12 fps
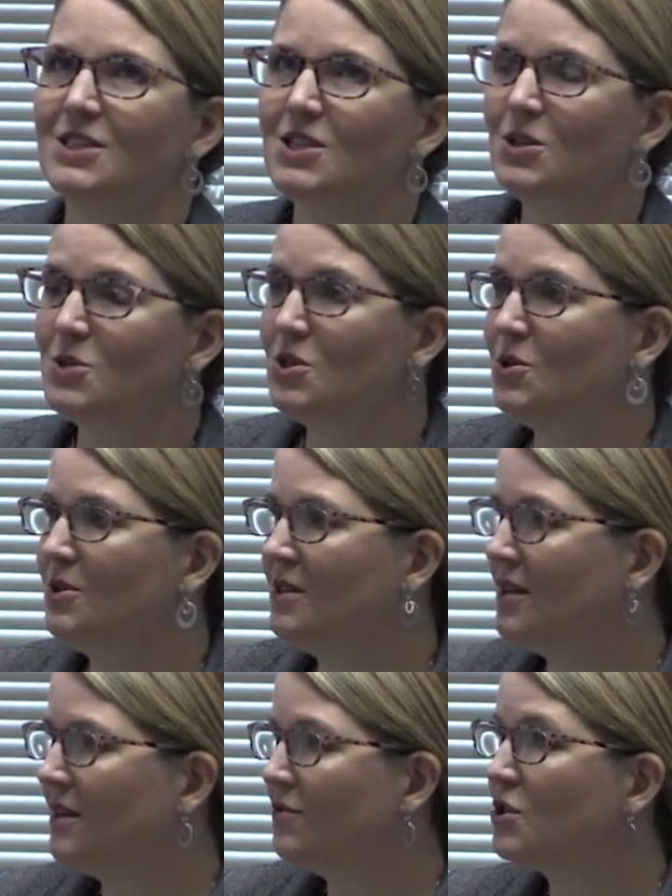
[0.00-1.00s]
So
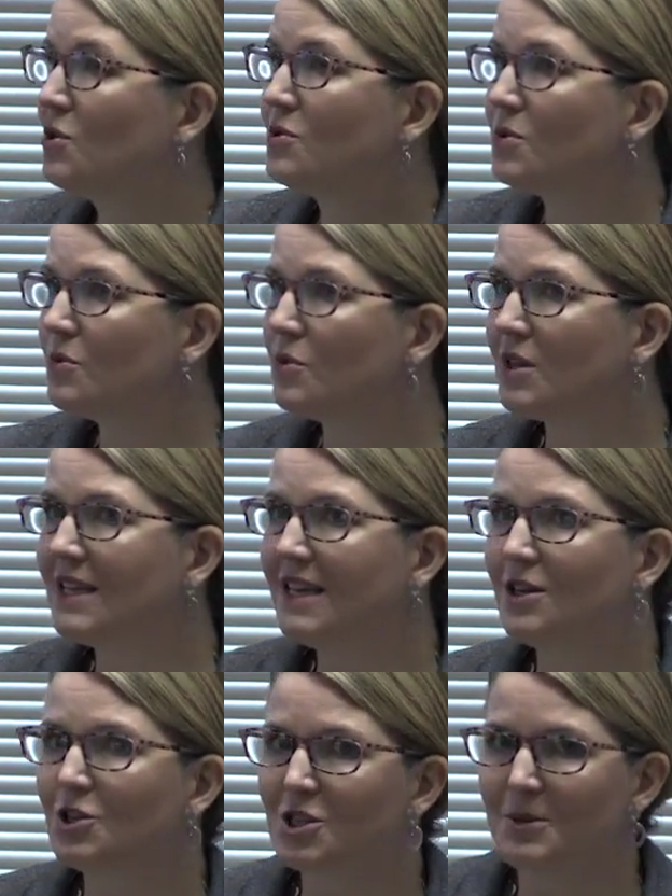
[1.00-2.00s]
student, so
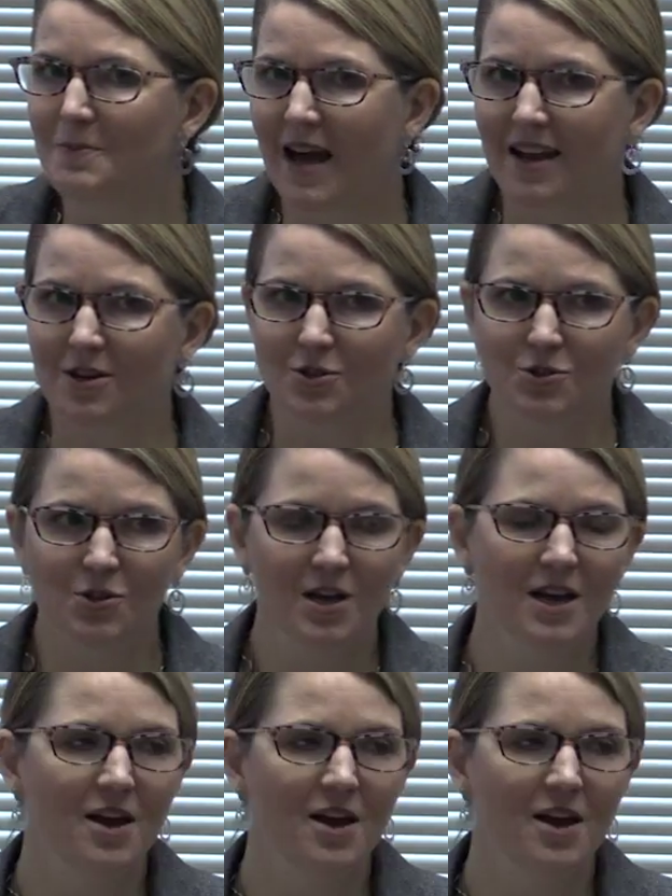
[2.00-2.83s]
leadership matters.